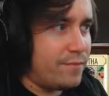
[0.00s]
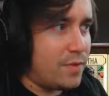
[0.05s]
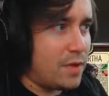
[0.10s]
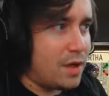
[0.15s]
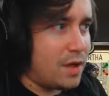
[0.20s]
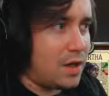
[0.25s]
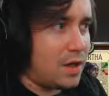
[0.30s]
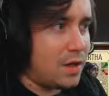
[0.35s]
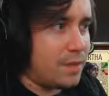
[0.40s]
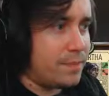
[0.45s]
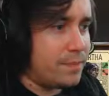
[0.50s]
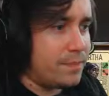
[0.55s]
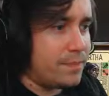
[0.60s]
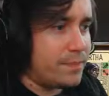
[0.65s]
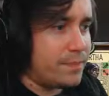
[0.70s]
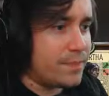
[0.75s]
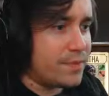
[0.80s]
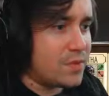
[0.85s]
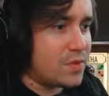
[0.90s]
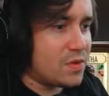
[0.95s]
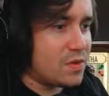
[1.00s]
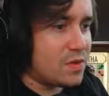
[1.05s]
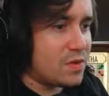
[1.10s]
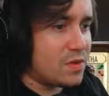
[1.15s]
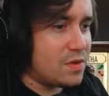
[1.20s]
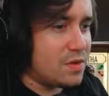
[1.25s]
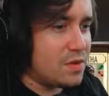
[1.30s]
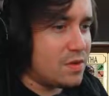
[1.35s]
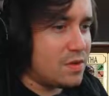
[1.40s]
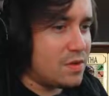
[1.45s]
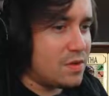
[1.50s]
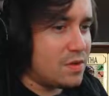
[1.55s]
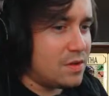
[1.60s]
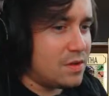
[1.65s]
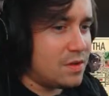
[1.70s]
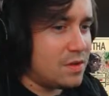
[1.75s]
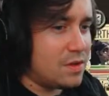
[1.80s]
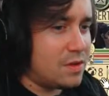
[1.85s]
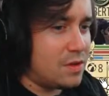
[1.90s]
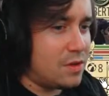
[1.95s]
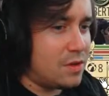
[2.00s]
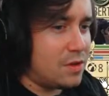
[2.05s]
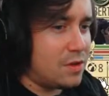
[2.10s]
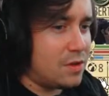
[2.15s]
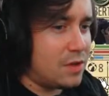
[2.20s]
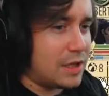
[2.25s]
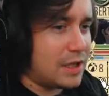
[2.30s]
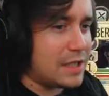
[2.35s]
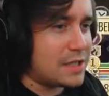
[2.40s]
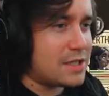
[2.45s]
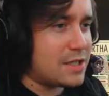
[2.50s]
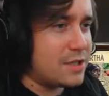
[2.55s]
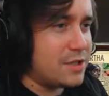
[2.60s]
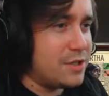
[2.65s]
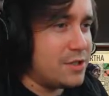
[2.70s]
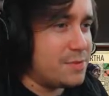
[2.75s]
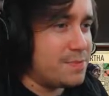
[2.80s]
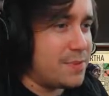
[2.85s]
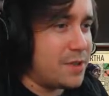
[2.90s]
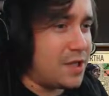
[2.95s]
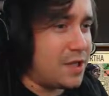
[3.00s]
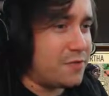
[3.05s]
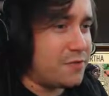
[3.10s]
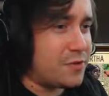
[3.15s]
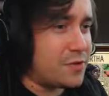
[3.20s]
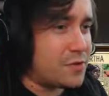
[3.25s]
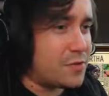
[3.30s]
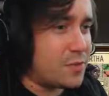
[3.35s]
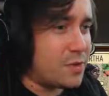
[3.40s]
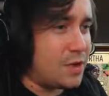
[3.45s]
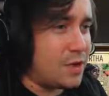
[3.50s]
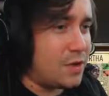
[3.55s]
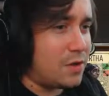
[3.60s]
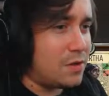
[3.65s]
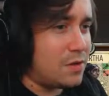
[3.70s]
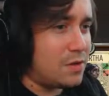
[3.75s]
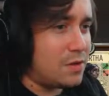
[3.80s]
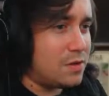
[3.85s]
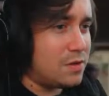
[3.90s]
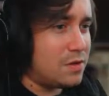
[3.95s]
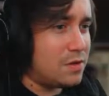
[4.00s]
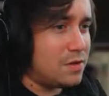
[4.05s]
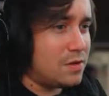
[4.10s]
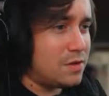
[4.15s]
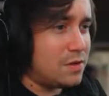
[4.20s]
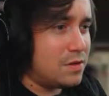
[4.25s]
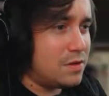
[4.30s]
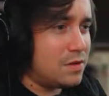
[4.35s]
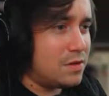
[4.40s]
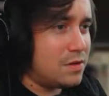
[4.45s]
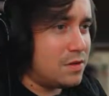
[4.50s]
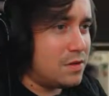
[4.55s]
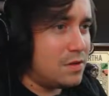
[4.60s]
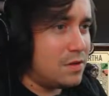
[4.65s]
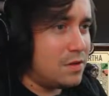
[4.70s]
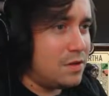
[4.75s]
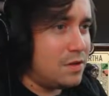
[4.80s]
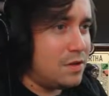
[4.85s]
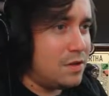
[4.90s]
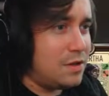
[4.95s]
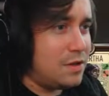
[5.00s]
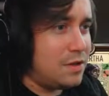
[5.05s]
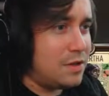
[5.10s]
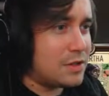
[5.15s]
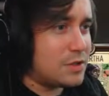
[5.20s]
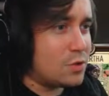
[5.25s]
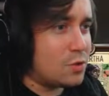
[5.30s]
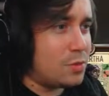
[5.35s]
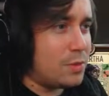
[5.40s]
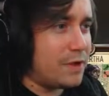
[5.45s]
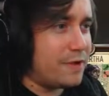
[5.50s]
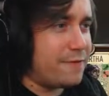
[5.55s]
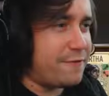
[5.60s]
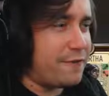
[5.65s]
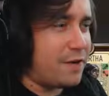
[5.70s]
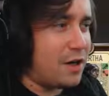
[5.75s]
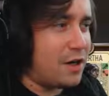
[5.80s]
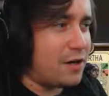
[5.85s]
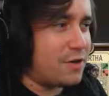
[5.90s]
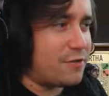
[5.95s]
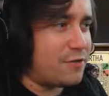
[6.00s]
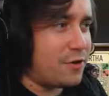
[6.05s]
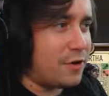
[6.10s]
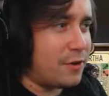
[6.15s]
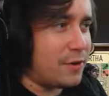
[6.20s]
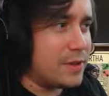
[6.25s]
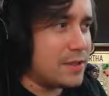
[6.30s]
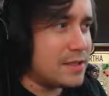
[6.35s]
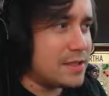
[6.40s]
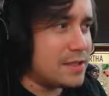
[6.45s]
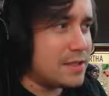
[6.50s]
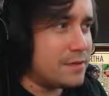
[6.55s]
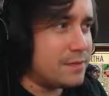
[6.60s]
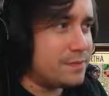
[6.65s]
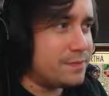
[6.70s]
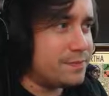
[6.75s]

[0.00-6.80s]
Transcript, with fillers: Um, oh, I guess I'm going to lose Bertha as well. That's all my fire throwers.